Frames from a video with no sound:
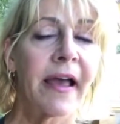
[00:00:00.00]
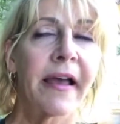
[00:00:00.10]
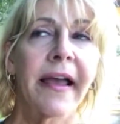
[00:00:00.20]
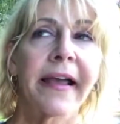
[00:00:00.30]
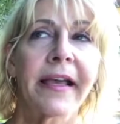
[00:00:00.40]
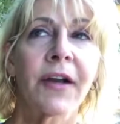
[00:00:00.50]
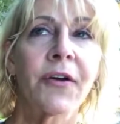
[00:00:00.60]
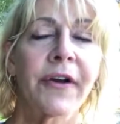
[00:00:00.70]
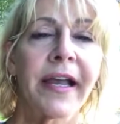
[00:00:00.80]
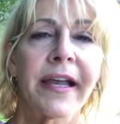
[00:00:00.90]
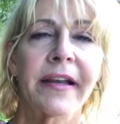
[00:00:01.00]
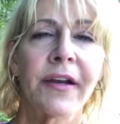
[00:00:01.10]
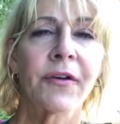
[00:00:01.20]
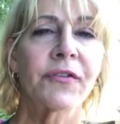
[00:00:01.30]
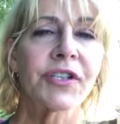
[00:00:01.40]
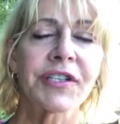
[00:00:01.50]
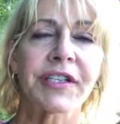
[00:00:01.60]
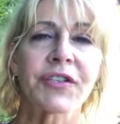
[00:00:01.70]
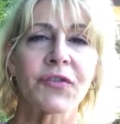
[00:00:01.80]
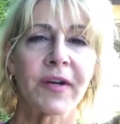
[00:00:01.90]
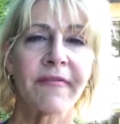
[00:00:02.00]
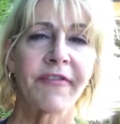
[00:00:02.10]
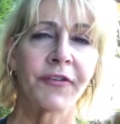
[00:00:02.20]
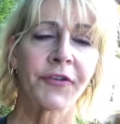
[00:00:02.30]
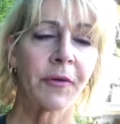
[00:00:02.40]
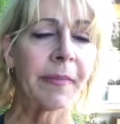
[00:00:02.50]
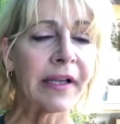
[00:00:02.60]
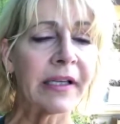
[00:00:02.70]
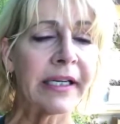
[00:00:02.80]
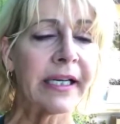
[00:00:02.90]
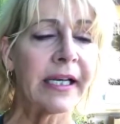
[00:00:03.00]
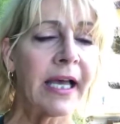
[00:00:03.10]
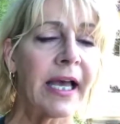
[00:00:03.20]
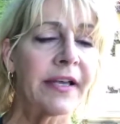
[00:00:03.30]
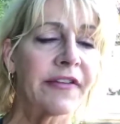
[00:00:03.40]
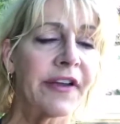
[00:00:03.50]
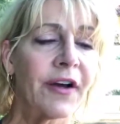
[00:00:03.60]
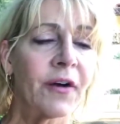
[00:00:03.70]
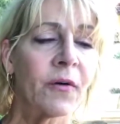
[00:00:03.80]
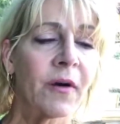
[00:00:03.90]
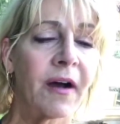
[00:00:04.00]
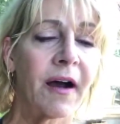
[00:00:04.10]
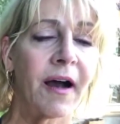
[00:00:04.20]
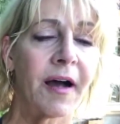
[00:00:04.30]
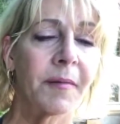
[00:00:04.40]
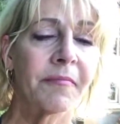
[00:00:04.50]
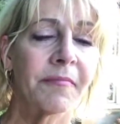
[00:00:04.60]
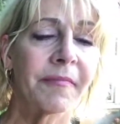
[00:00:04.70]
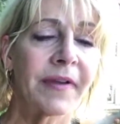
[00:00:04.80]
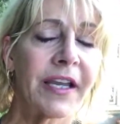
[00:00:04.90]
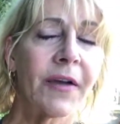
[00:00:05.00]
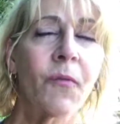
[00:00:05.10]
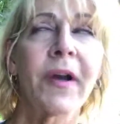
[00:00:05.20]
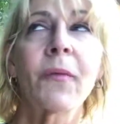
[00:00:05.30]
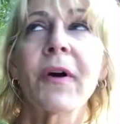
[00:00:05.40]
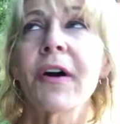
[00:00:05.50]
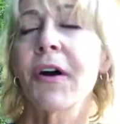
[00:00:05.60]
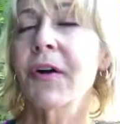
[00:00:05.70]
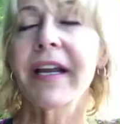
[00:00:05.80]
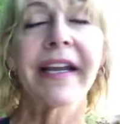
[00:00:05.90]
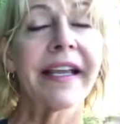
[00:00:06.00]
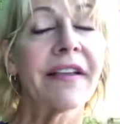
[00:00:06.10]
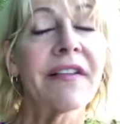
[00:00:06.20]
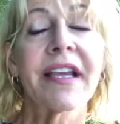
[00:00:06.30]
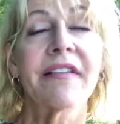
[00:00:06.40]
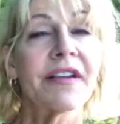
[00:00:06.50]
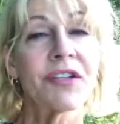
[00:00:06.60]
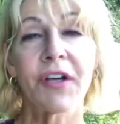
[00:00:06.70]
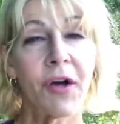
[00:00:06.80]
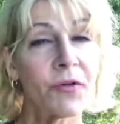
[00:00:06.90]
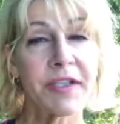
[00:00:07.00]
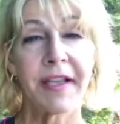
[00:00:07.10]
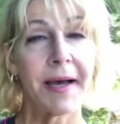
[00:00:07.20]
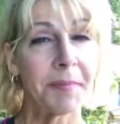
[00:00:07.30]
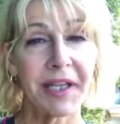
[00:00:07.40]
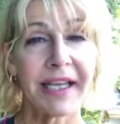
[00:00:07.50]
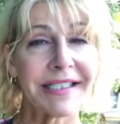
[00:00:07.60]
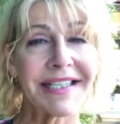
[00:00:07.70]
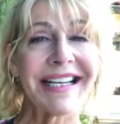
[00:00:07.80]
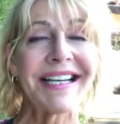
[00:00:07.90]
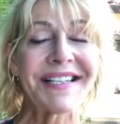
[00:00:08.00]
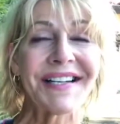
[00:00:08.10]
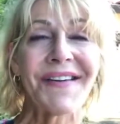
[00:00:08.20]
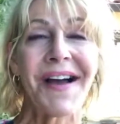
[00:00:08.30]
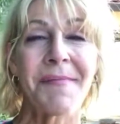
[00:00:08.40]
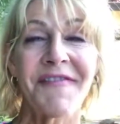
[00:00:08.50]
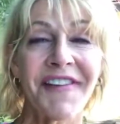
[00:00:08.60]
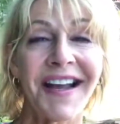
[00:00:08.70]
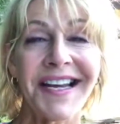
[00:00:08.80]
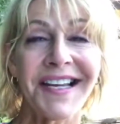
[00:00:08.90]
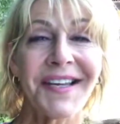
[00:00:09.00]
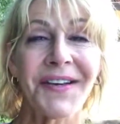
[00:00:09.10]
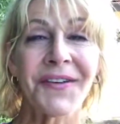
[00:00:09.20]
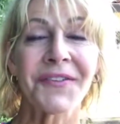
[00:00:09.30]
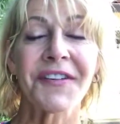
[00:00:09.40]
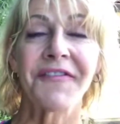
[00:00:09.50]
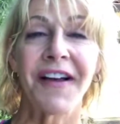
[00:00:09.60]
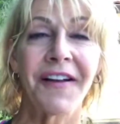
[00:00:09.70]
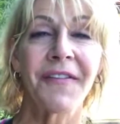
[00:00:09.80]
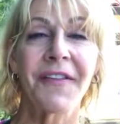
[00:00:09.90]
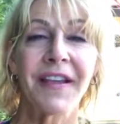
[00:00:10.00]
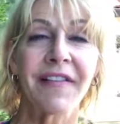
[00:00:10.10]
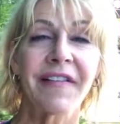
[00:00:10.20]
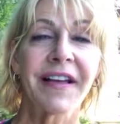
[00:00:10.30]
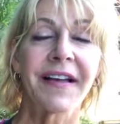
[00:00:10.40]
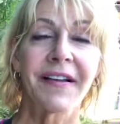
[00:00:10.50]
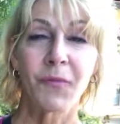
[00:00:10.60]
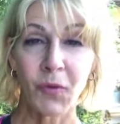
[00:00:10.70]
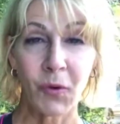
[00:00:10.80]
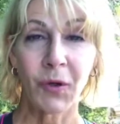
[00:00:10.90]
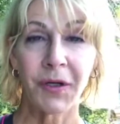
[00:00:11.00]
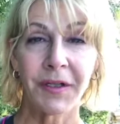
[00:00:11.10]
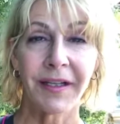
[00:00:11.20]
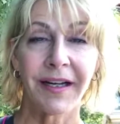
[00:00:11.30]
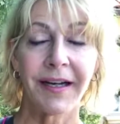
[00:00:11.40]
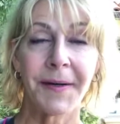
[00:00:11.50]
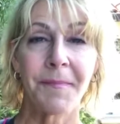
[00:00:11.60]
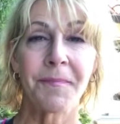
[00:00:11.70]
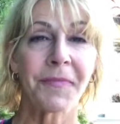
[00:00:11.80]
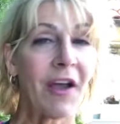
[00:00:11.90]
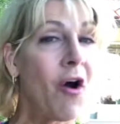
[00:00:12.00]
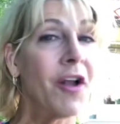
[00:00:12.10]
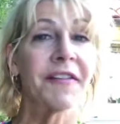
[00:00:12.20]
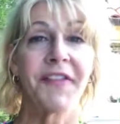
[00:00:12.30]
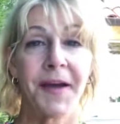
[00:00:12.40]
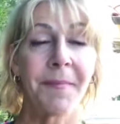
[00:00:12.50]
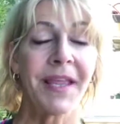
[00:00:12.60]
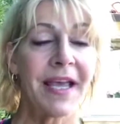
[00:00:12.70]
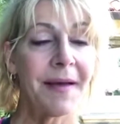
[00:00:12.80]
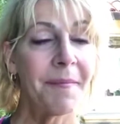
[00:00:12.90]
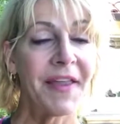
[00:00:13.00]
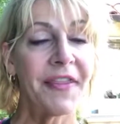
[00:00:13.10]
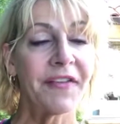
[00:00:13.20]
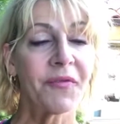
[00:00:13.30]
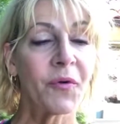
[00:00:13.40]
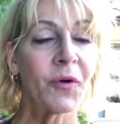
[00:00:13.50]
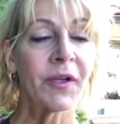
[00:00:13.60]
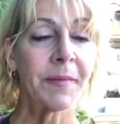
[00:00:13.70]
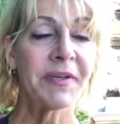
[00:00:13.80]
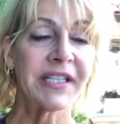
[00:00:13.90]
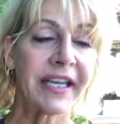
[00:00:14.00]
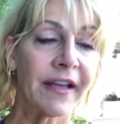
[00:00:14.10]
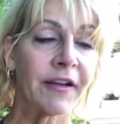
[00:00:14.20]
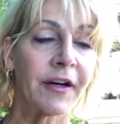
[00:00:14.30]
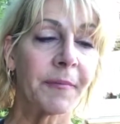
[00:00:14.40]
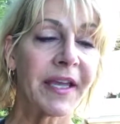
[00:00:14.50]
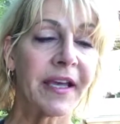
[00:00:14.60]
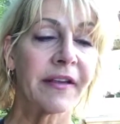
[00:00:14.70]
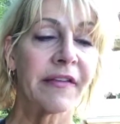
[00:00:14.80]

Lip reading: it can create, just extreme vulnerability. So when we're hurt, it is easy to go to that place. So I'm inviting you to follow this rule, all of them, but this rule in particular, because